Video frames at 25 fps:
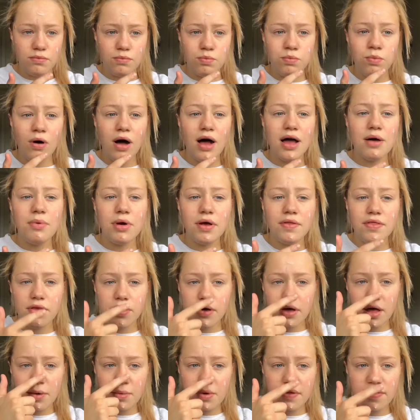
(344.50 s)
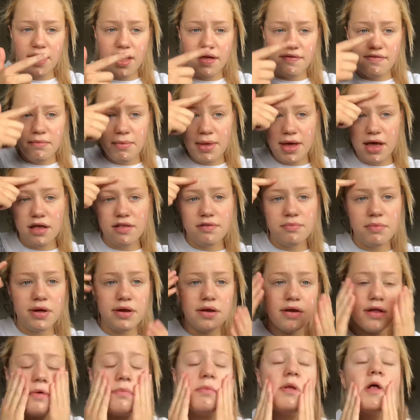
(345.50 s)
why won't the UK weather ever make its
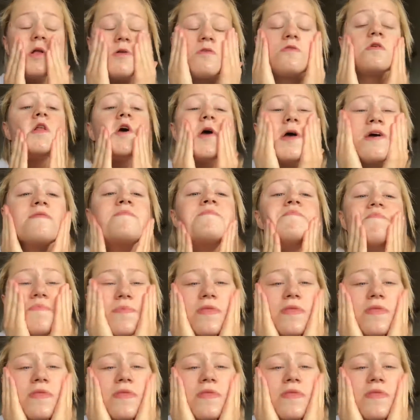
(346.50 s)
mind up, literally?